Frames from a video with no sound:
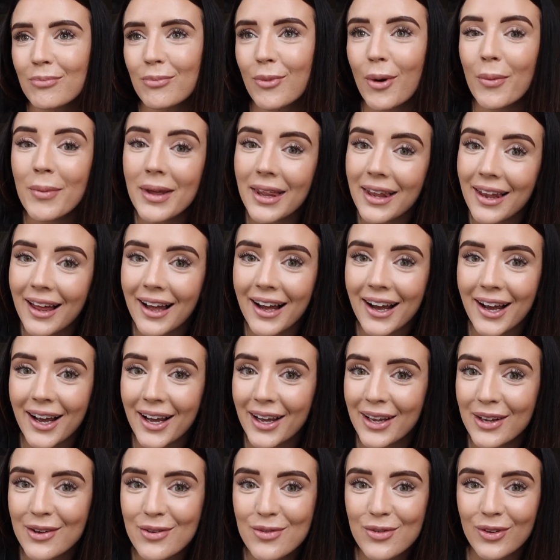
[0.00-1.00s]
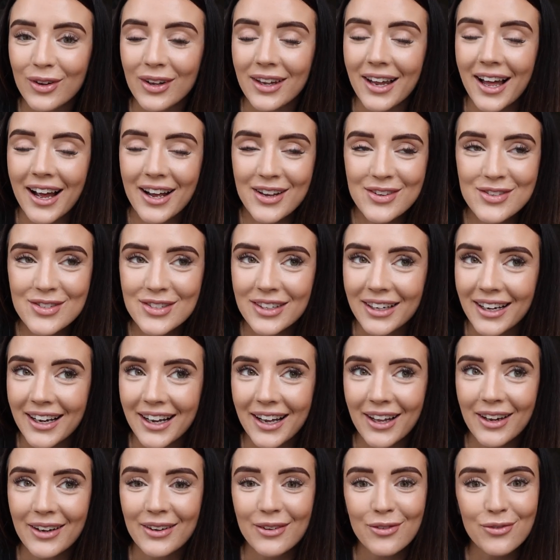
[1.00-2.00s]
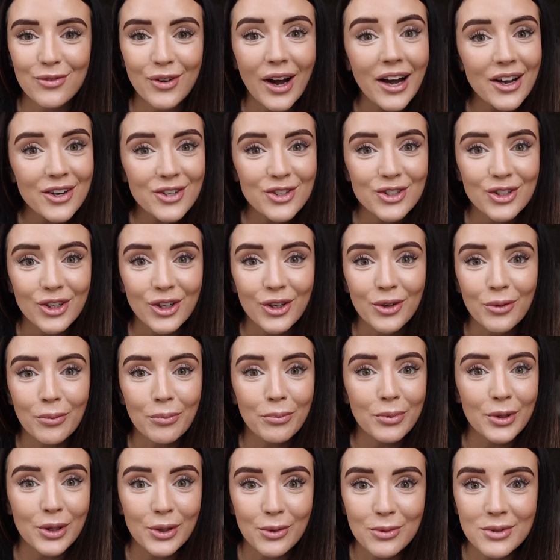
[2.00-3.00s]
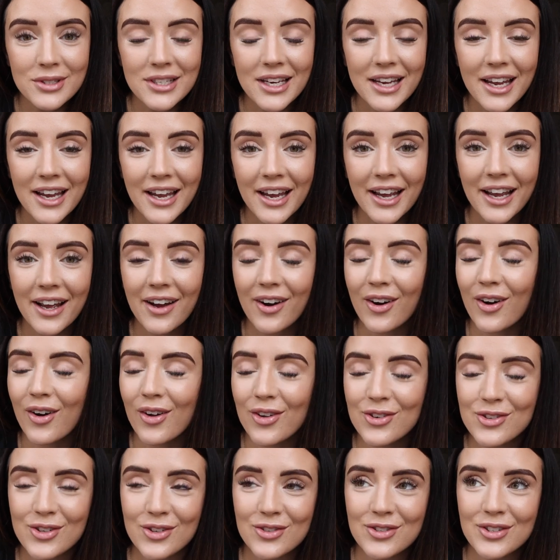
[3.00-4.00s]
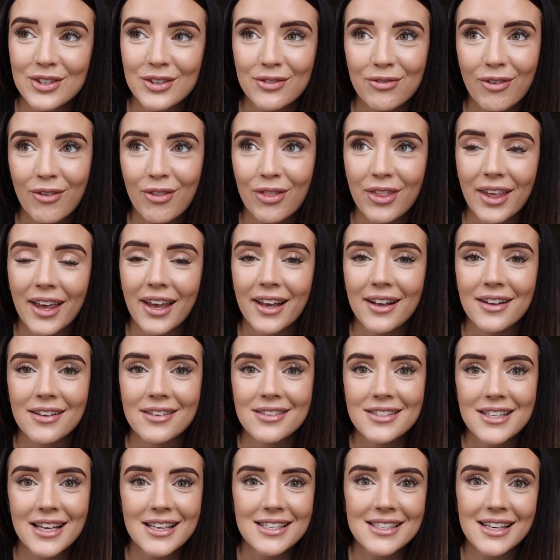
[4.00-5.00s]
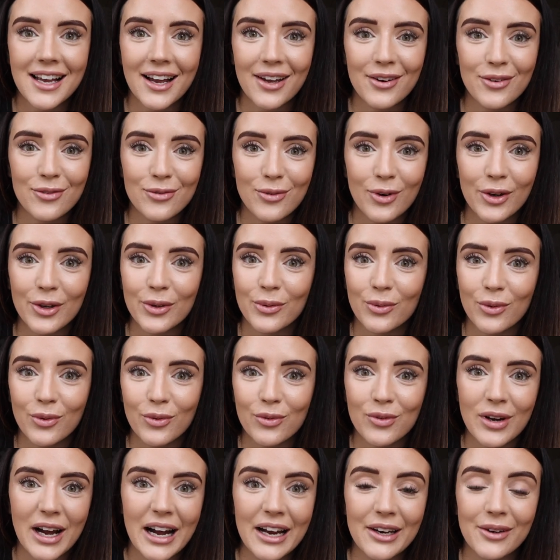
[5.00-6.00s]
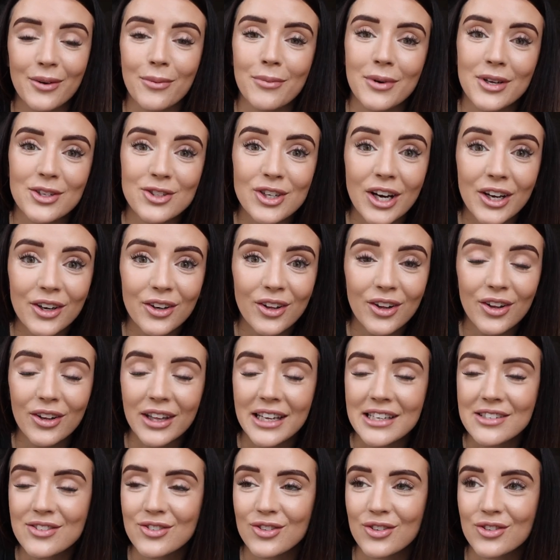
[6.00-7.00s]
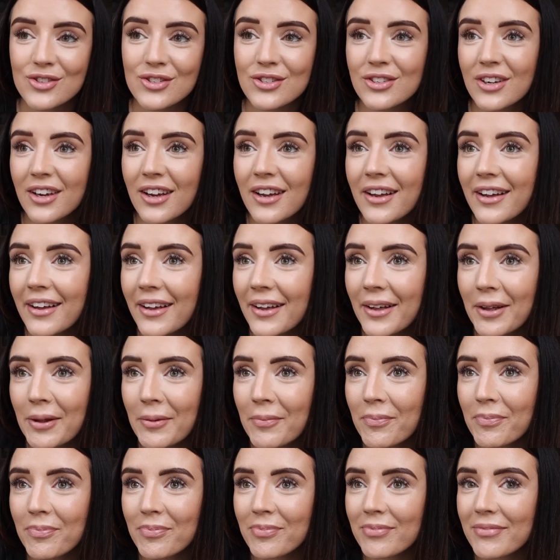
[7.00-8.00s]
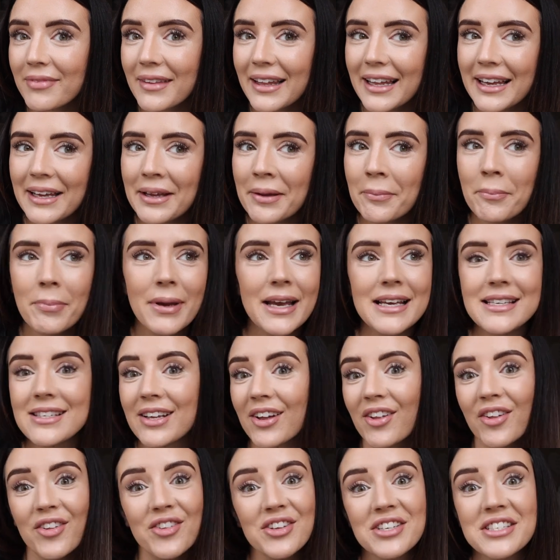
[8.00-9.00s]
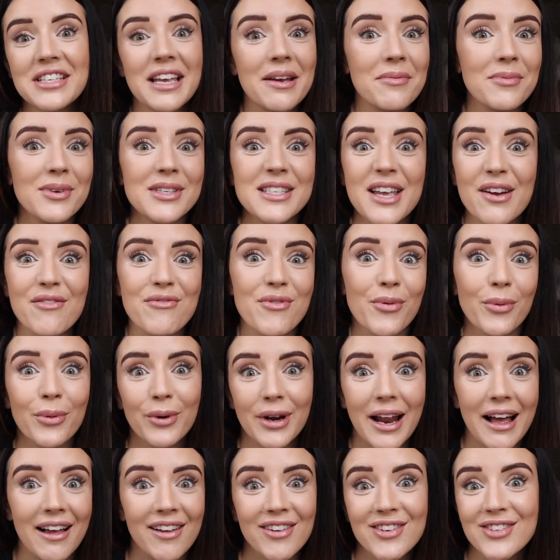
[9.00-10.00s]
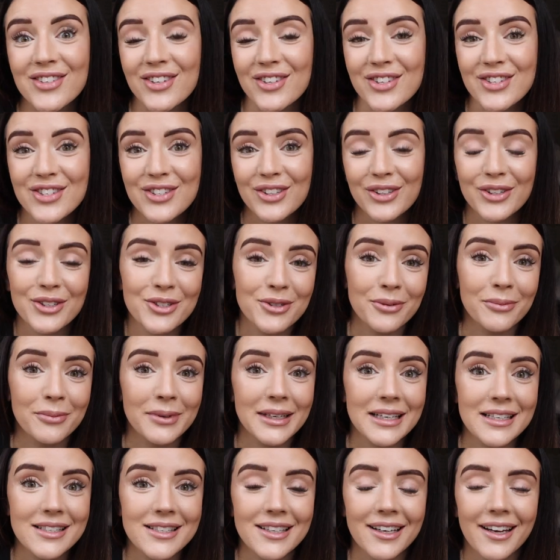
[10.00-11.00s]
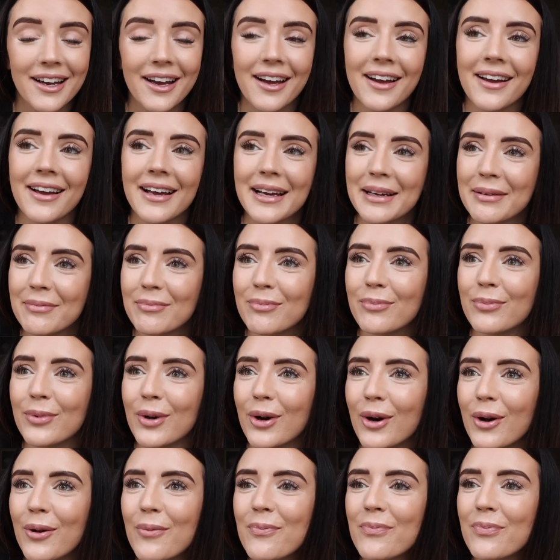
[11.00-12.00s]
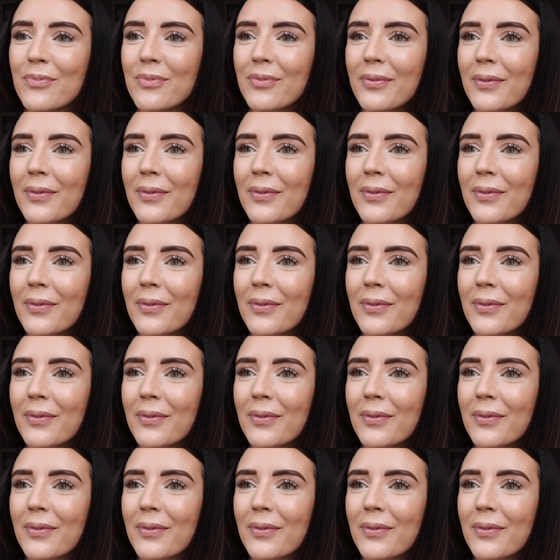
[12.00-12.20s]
mummy life, lifestyle, fashion, beauty, all sorts of different things. That's kind of what you will find on my channel. It's just basically the same as everyone else on social media, but